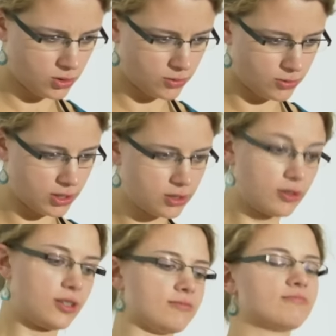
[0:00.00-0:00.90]
some
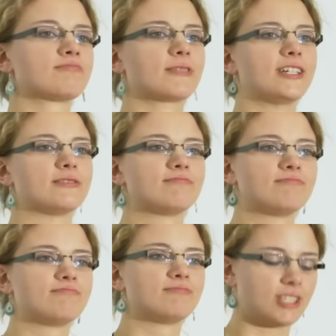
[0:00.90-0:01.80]
sense. Oh, okay.
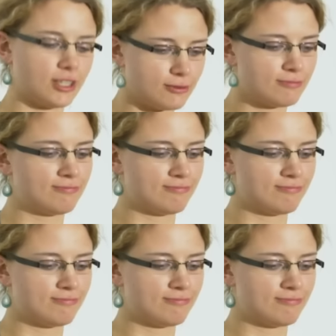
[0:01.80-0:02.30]
So